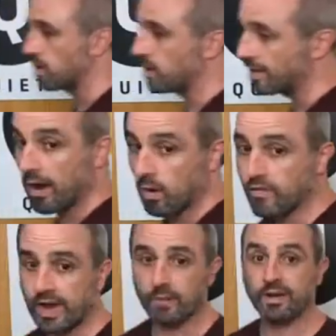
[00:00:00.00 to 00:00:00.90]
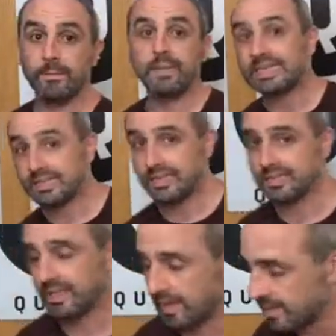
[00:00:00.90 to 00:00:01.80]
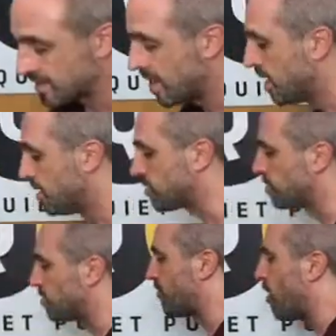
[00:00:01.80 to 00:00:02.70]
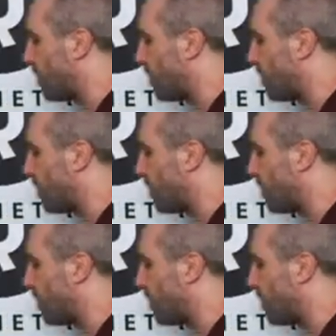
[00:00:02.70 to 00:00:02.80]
work on that overhand. We're going to mix it into this. So we're doing 4